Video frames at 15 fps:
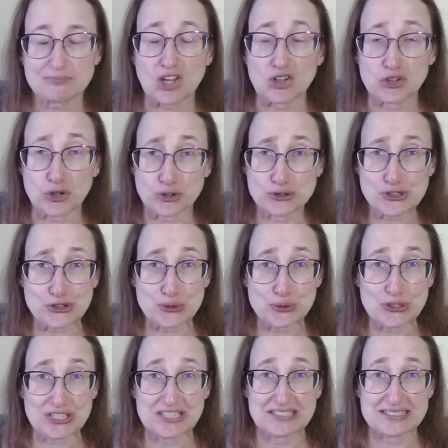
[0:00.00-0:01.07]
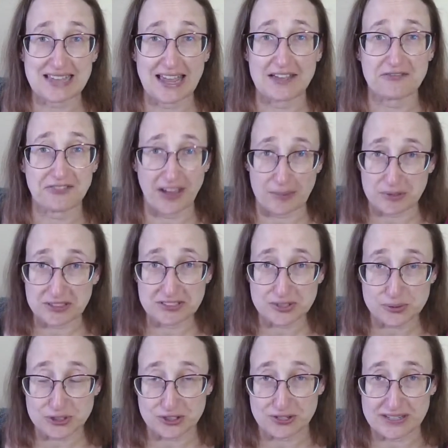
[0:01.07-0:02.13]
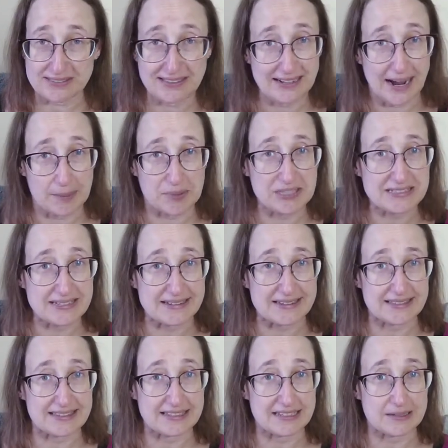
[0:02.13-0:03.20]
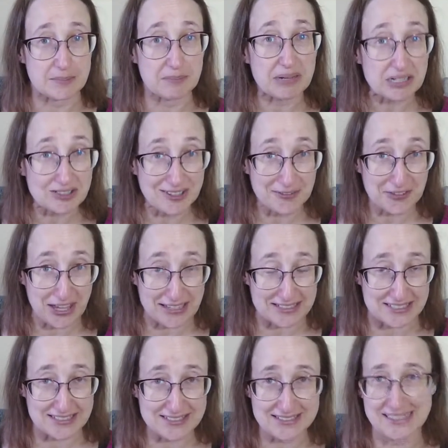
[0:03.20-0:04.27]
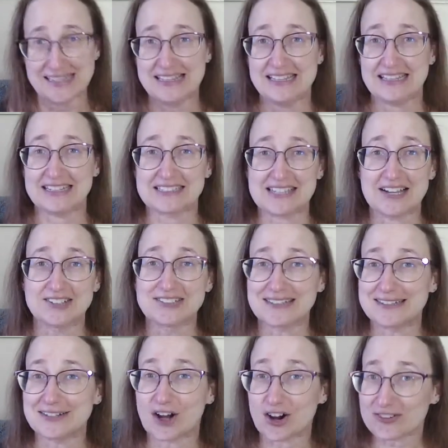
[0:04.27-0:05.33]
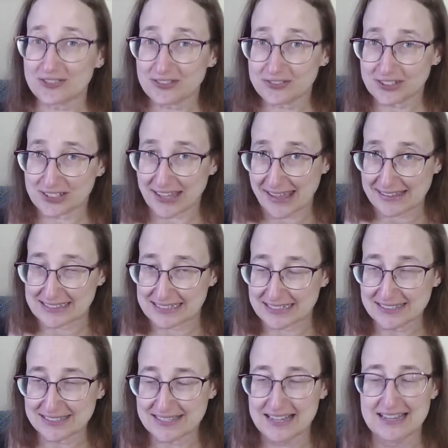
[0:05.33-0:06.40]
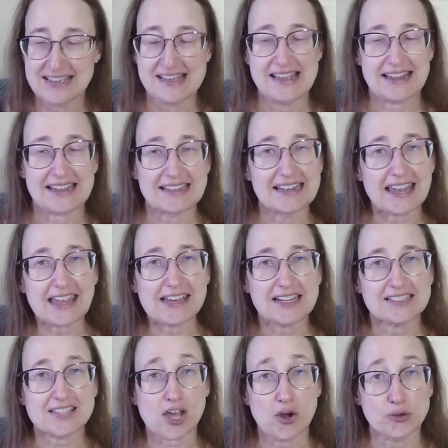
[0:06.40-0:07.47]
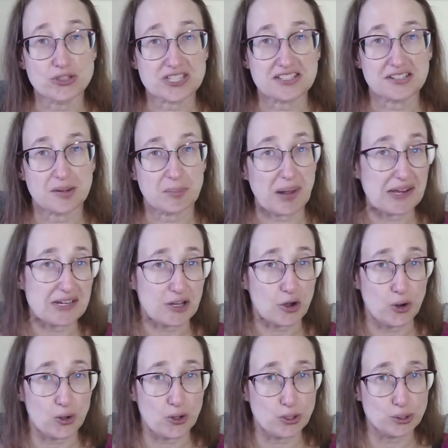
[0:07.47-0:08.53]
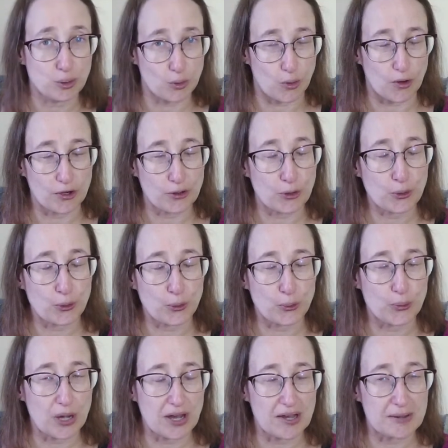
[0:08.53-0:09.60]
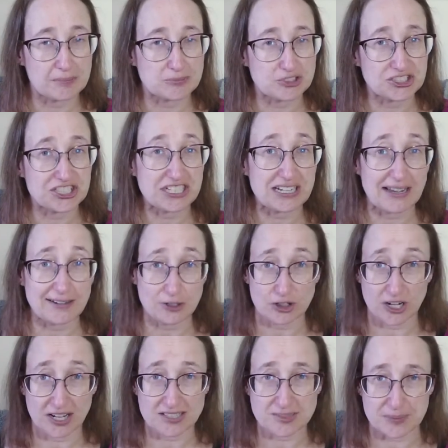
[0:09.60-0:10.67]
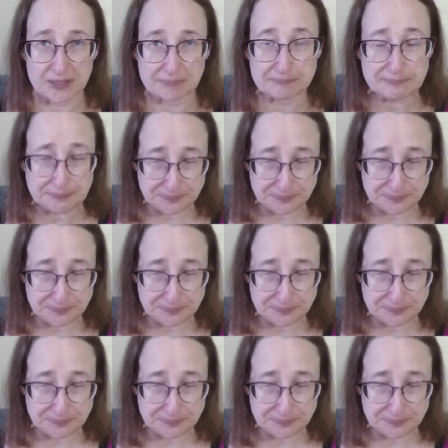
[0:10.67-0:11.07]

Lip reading: Yarn School is a fabulous retreat that happens in the middle of Kansas. It is held in Harveyville, Kansas, and it is hosted by Nicole Lohr, who she and her husband